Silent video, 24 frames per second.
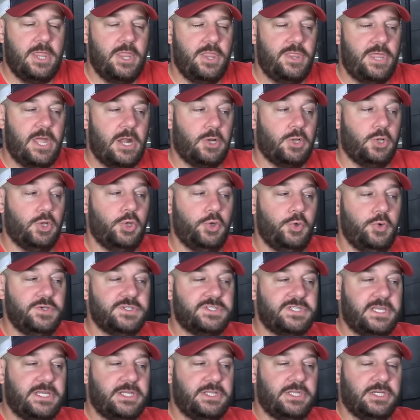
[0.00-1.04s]
They're
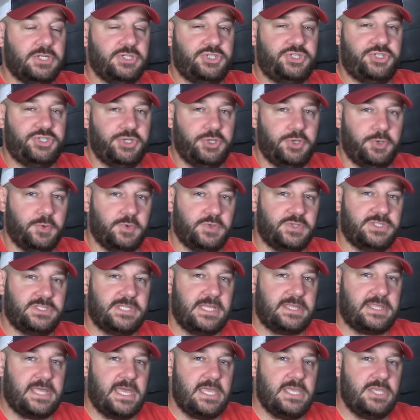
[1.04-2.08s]
losing the juice
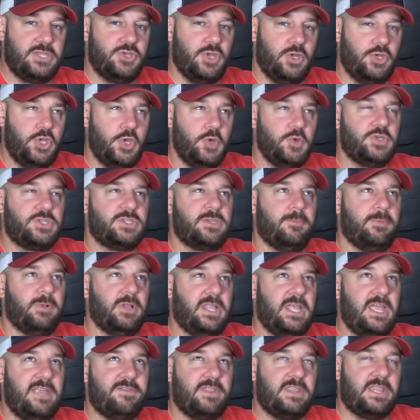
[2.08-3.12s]
that they used to
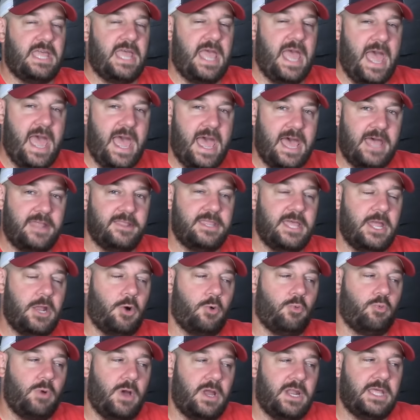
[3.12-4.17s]
believe that they had. They
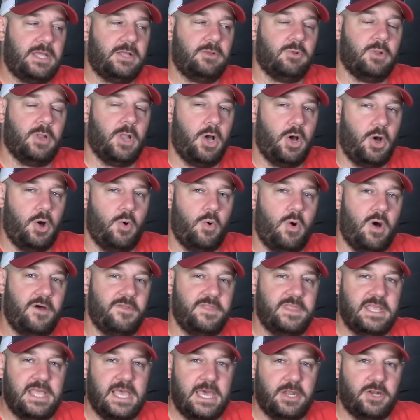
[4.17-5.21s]
are running low
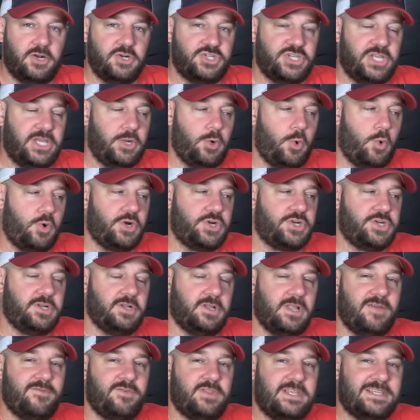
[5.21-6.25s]
on the energy in order to
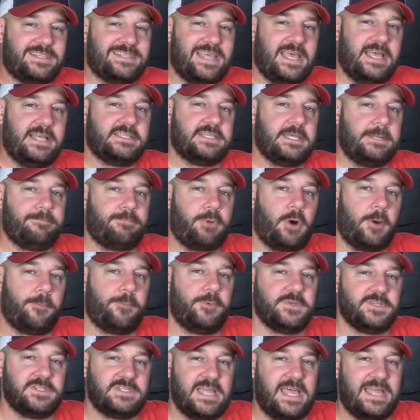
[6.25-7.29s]
deliver these things in
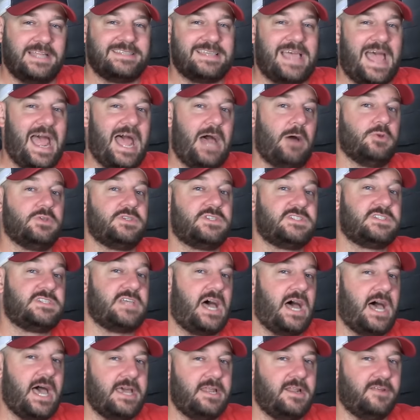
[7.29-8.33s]
purple states
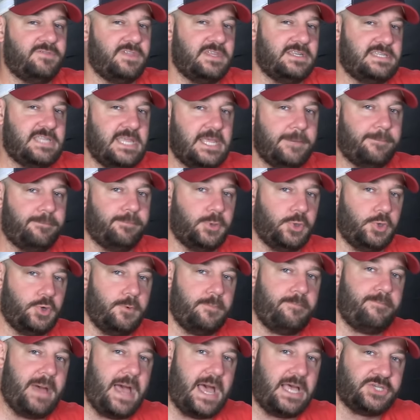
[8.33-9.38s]
outside of the deep blue
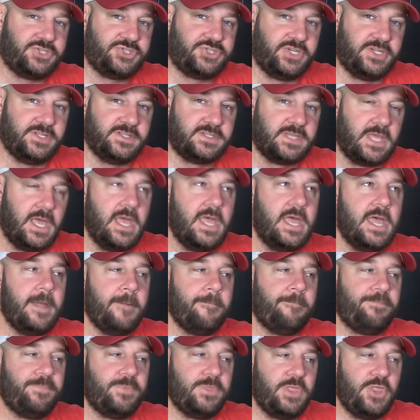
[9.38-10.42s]
bastions.
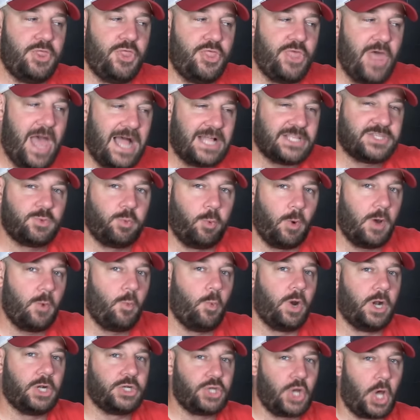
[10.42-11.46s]
That's what
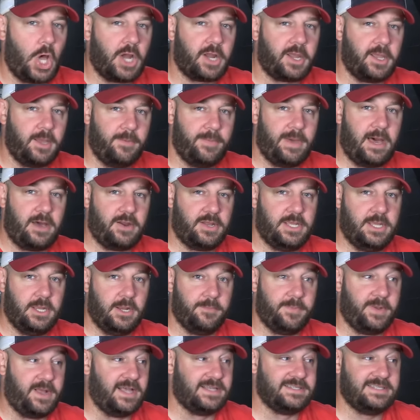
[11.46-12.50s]
we're talking about
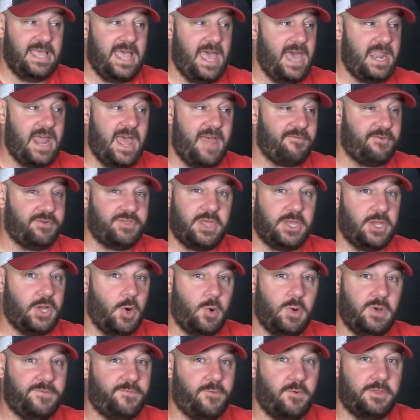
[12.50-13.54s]
here, because they had everything
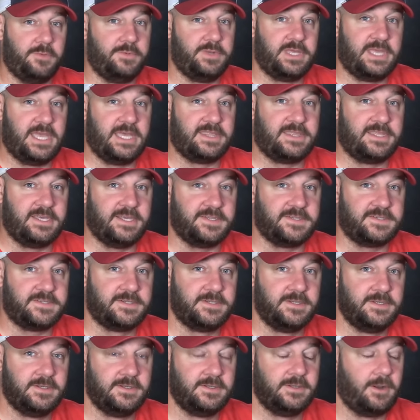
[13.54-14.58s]
going for them to get this.
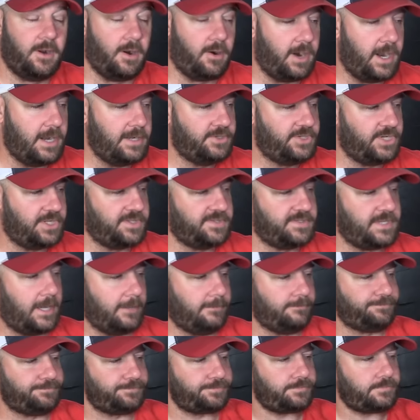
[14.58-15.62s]
All right, check this out.